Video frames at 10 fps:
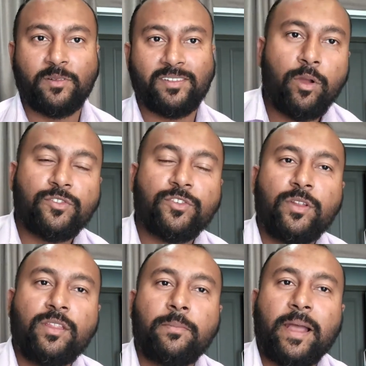We also
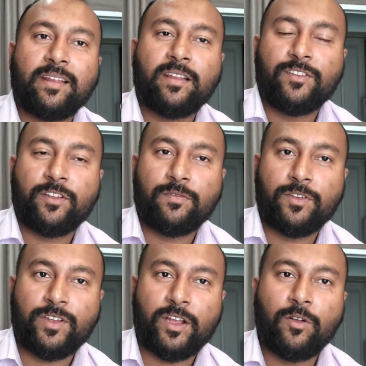need the bank letter of the
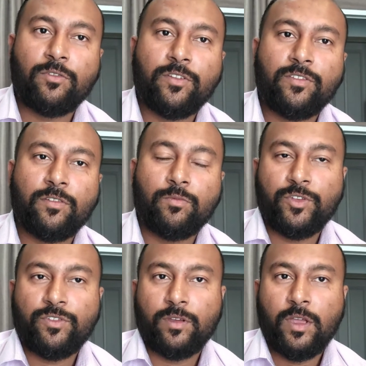shareholders,
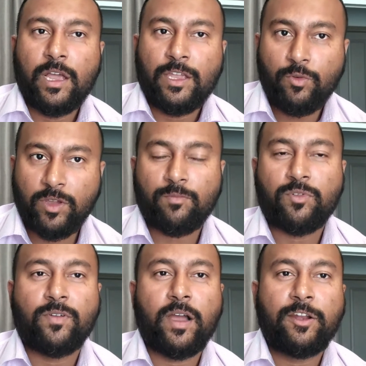which you can
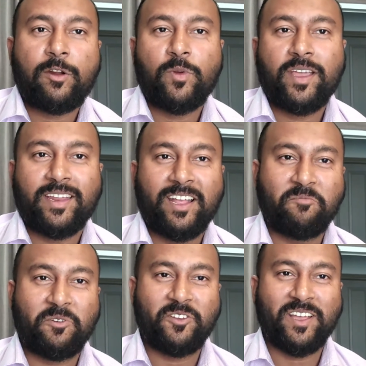provide or we can help
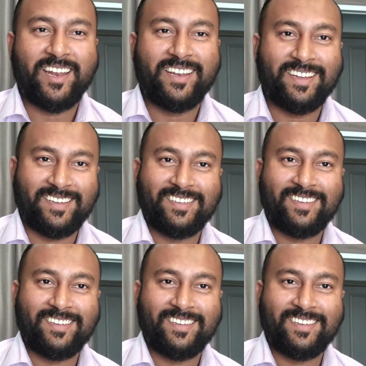you to get it done.